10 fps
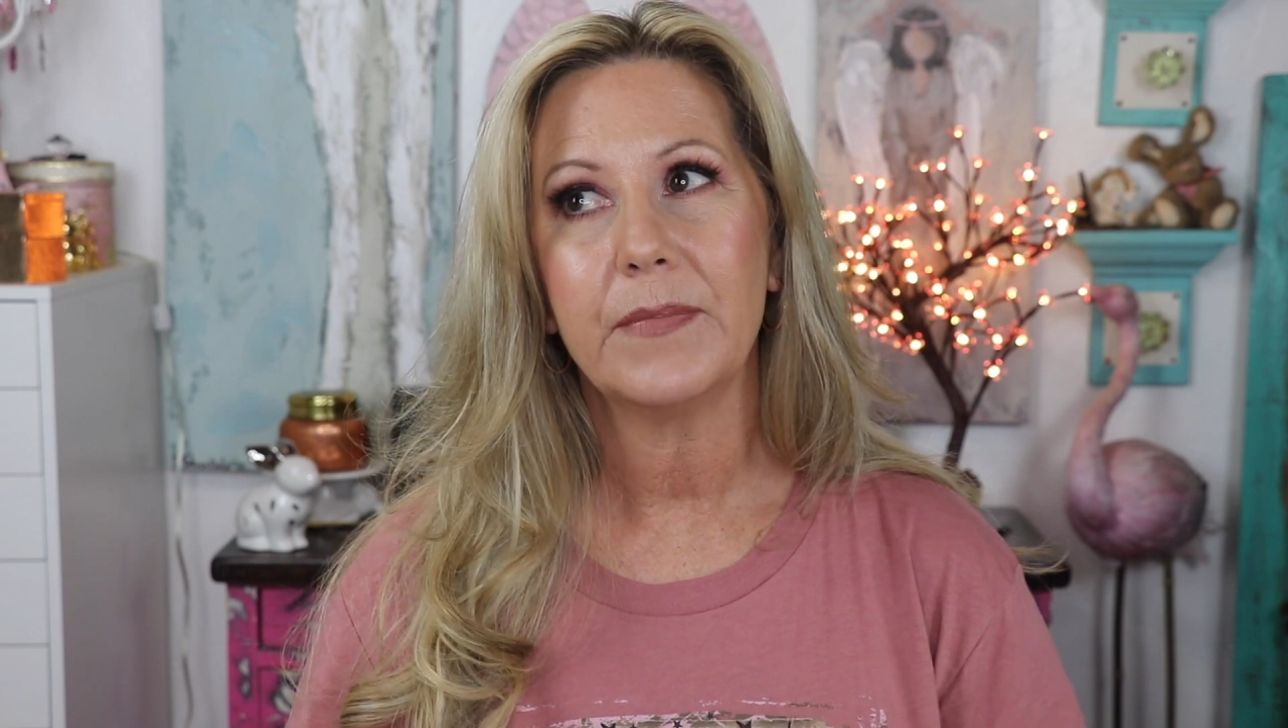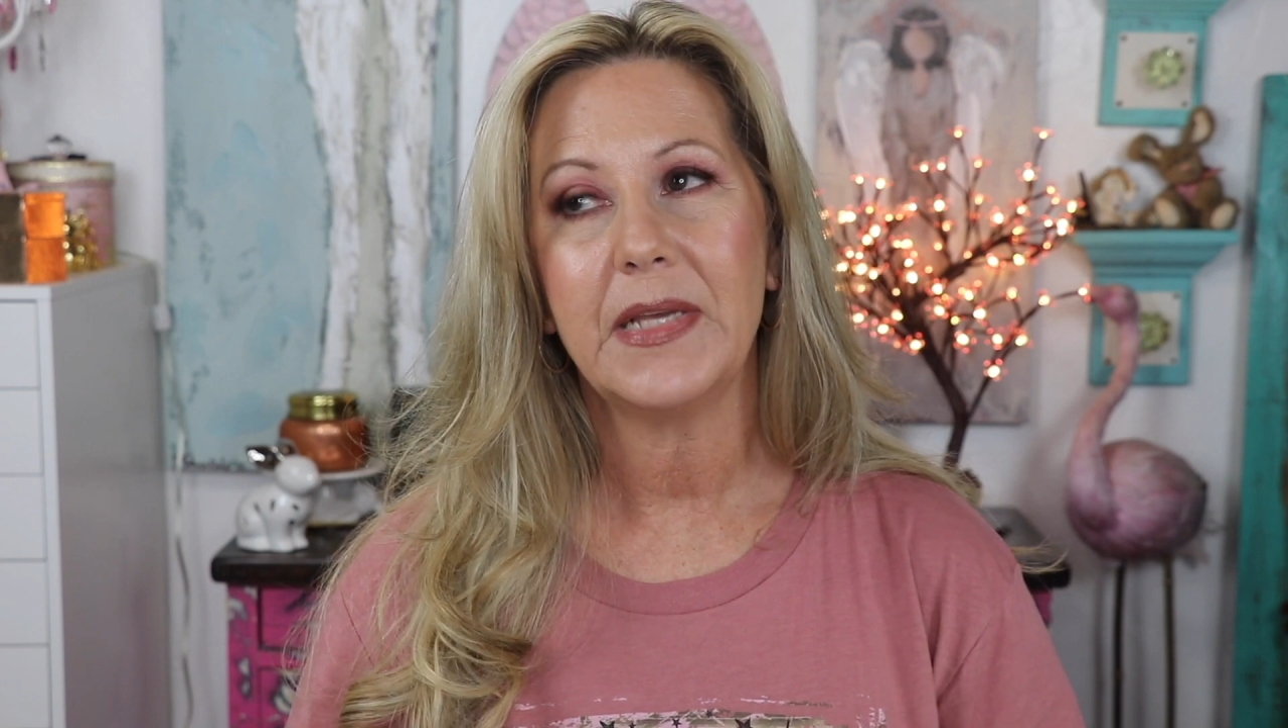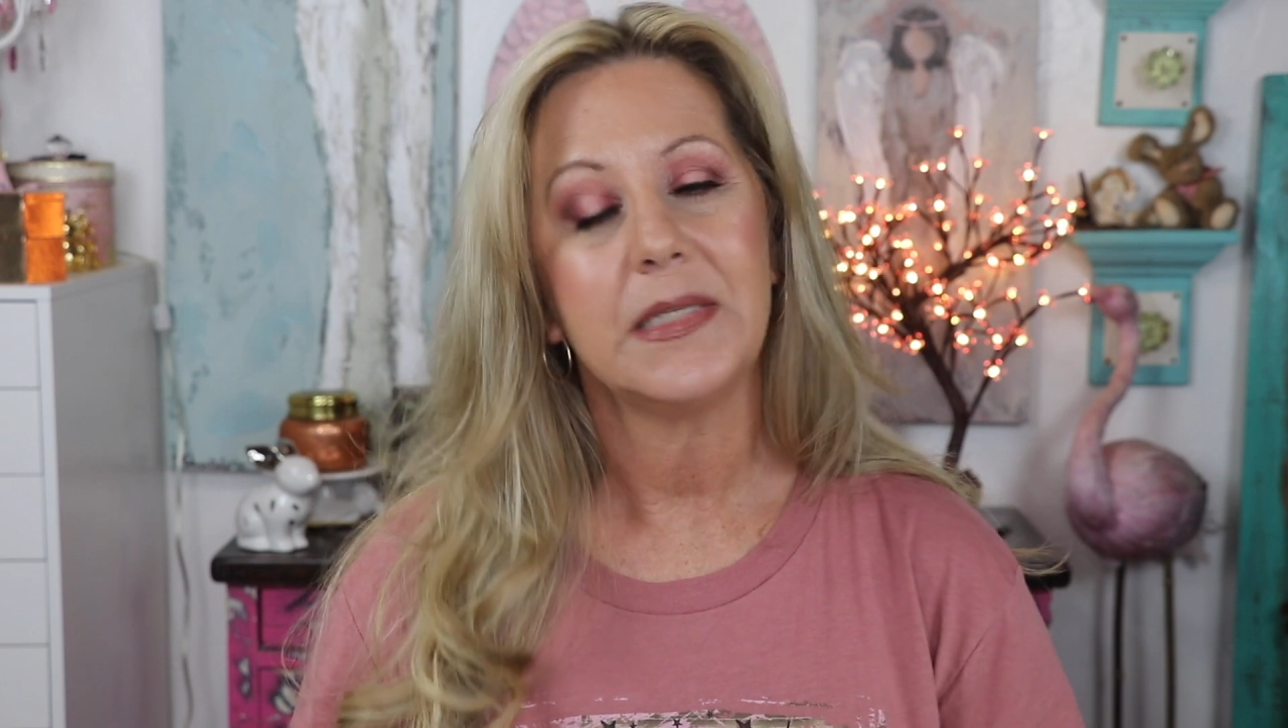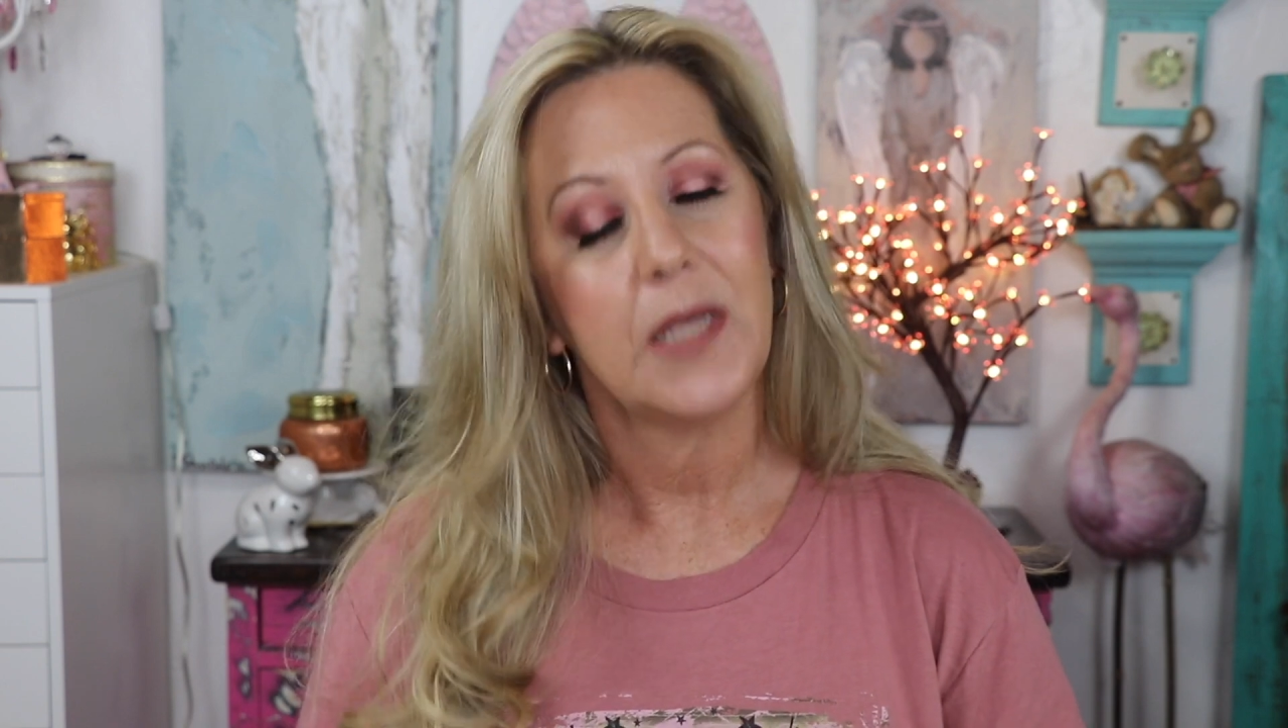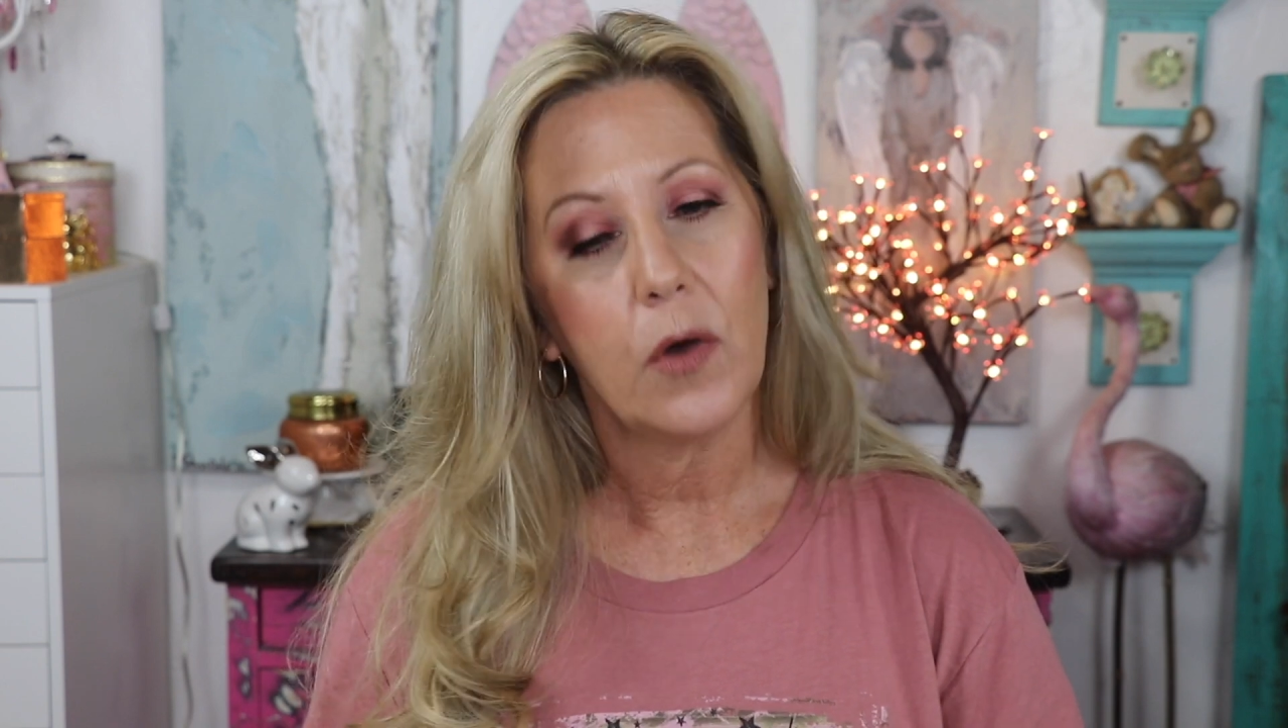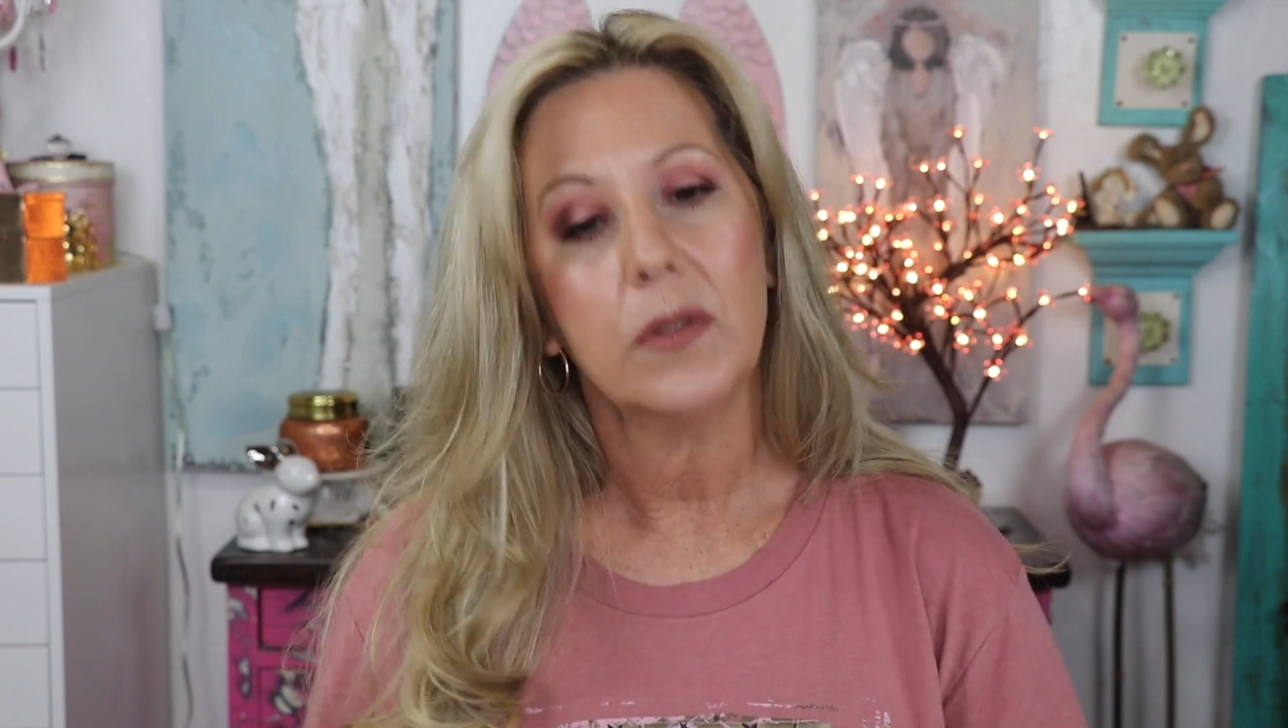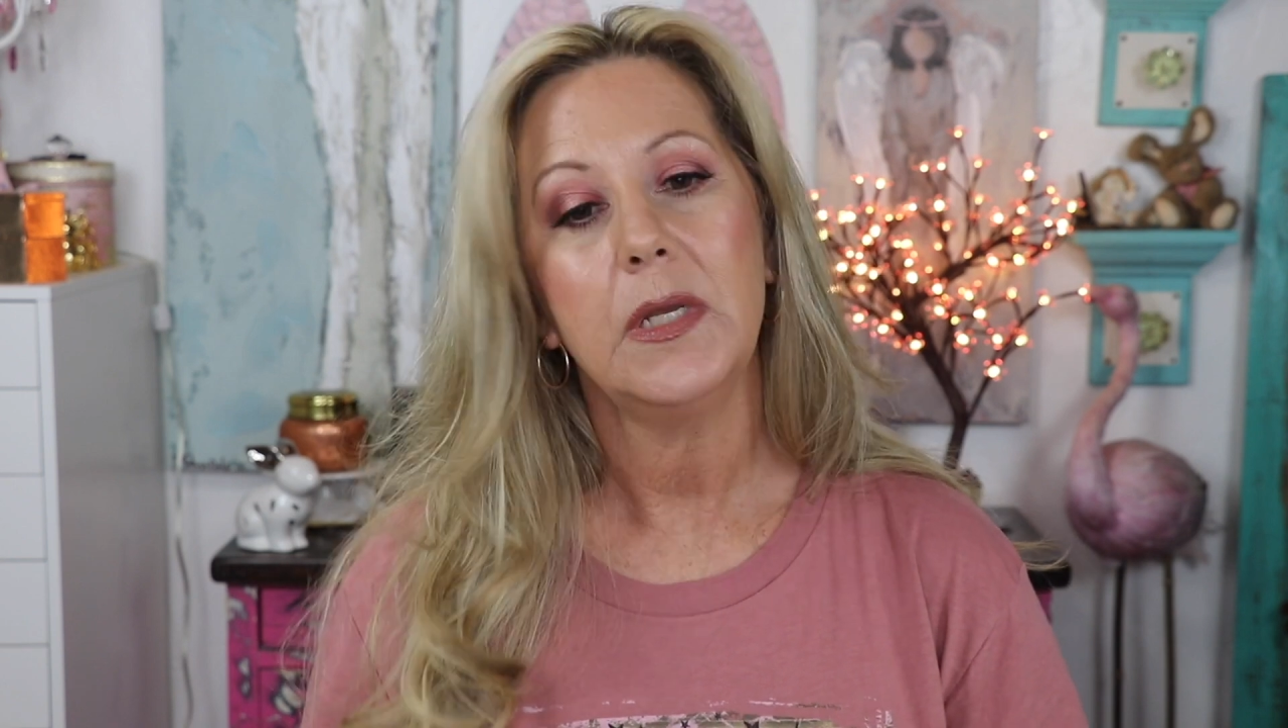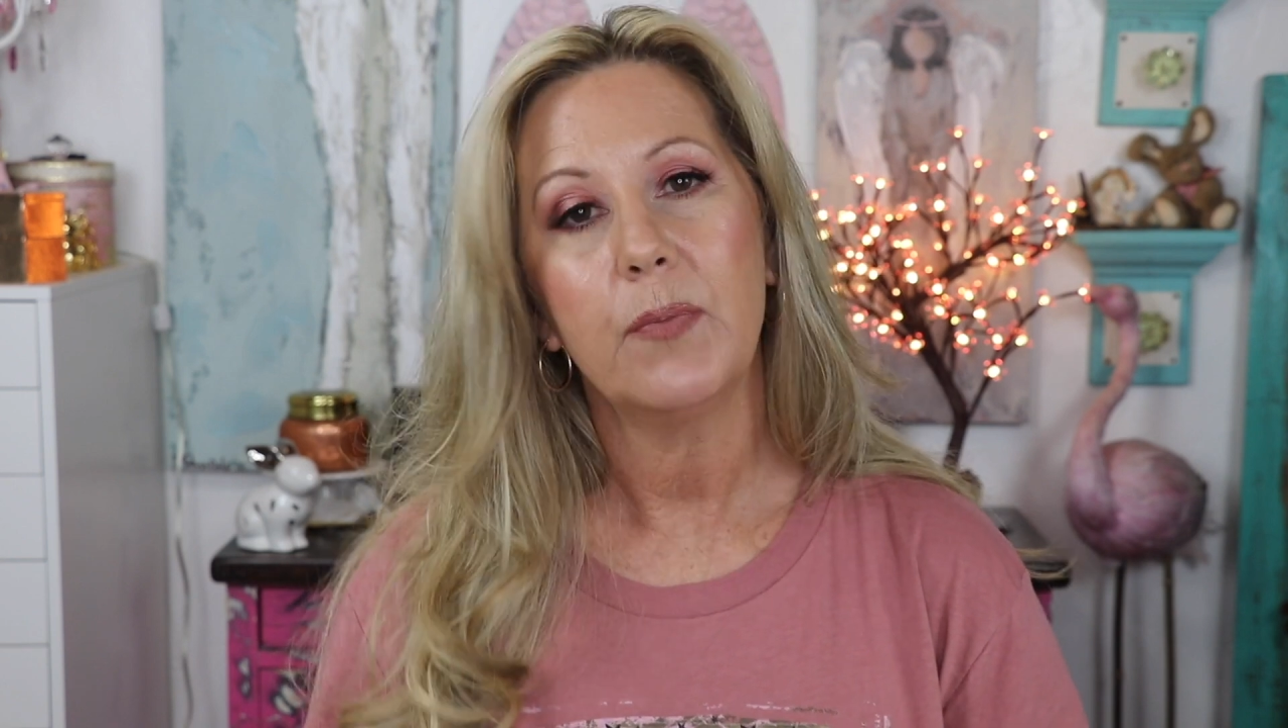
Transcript: it's the only